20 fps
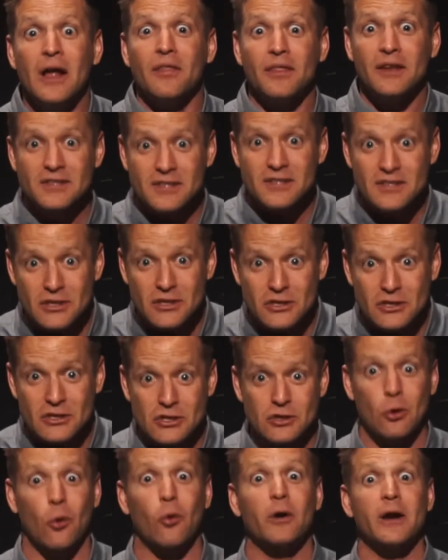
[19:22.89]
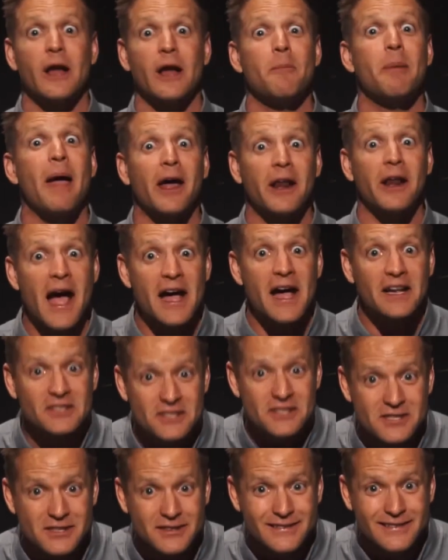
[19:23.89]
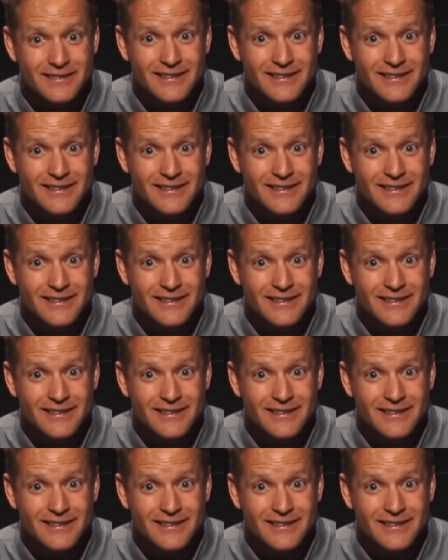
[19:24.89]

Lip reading: This is a story about us.